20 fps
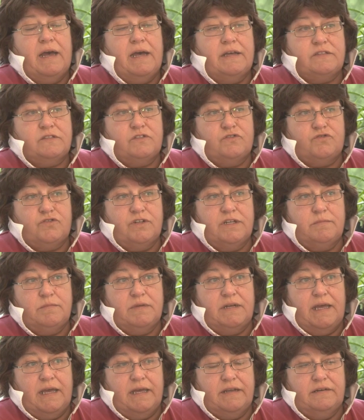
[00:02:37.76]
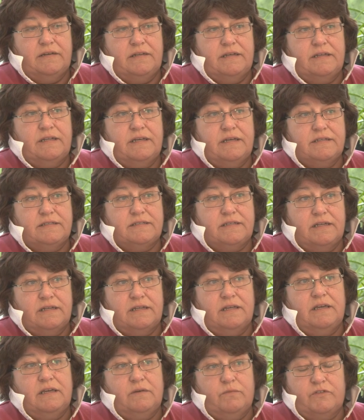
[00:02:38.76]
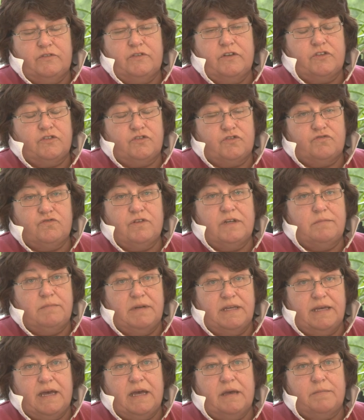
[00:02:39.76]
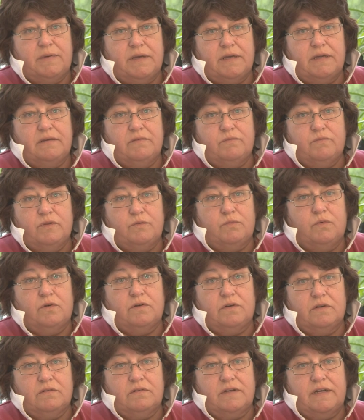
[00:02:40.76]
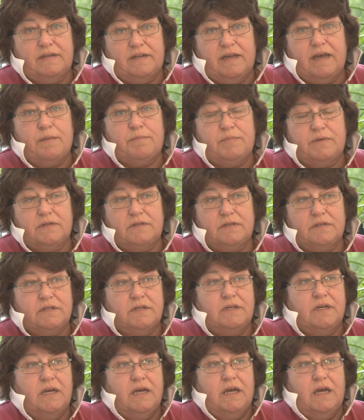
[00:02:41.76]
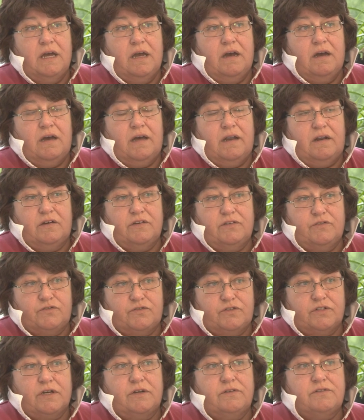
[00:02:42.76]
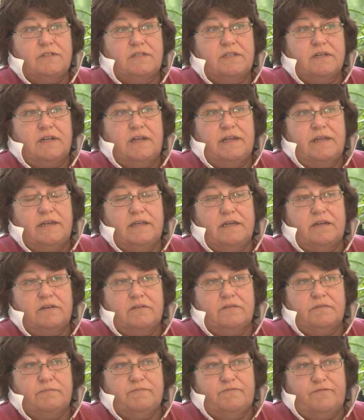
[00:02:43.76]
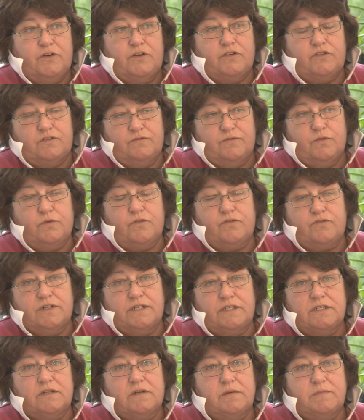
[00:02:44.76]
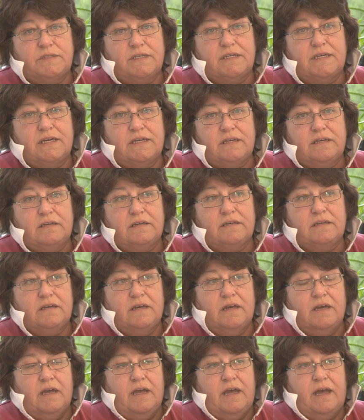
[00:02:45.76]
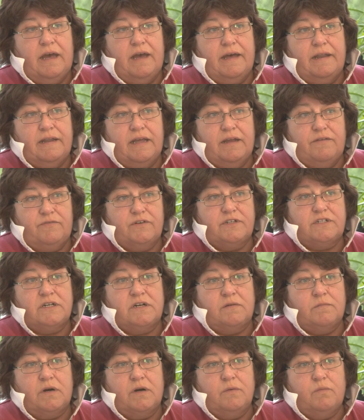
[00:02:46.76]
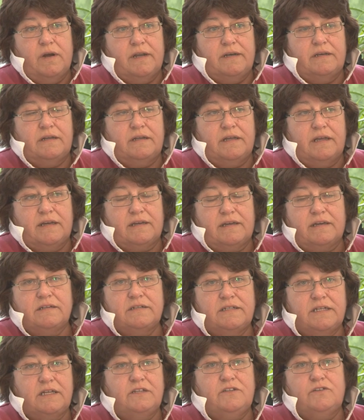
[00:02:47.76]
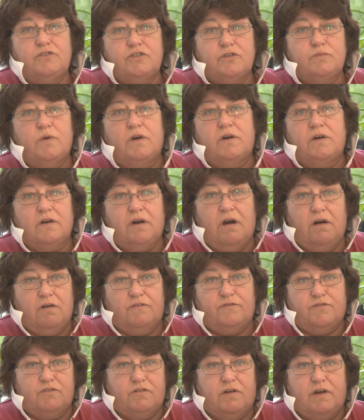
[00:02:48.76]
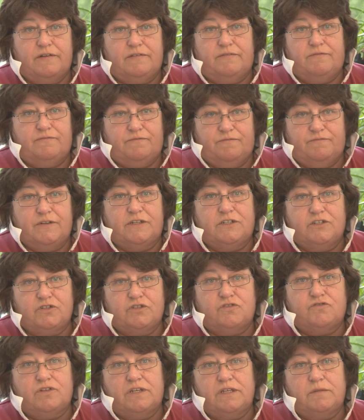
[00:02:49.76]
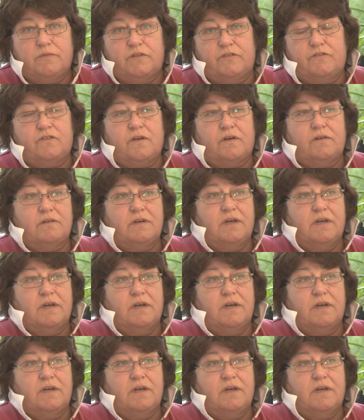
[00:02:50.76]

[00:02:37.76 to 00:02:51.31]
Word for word: as the treatment ended, he said he was extremely happy with what had happened. And I used to go to the clinic, first of all, three times a year. And every time I went, it continued to work after I finished the treatment. So,